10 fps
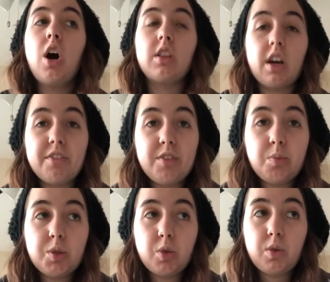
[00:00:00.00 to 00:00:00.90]
A lot of
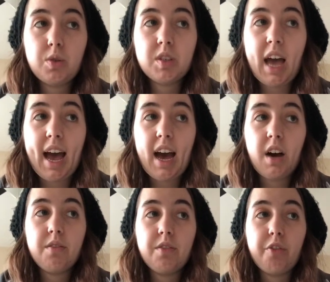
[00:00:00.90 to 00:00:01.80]
film schools
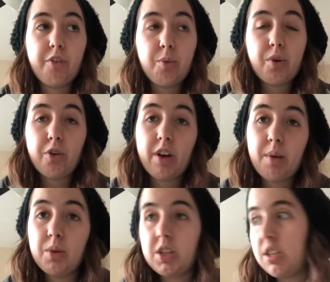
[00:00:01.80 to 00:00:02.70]
have the film
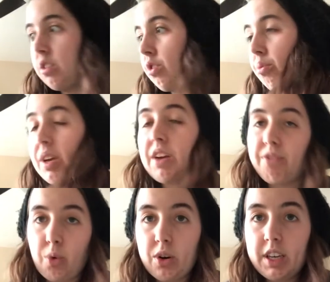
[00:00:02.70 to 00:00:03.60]
program, which is three,
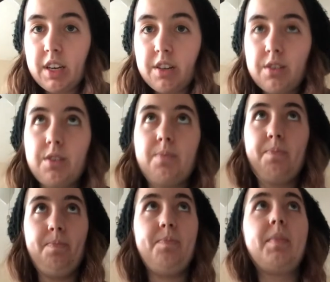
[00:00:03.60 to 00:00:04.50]
four years,
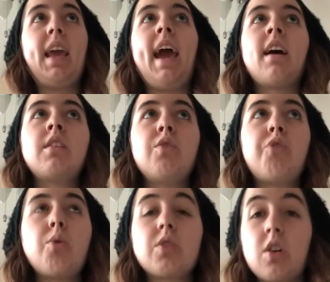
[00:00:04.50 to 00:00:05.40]
and you focus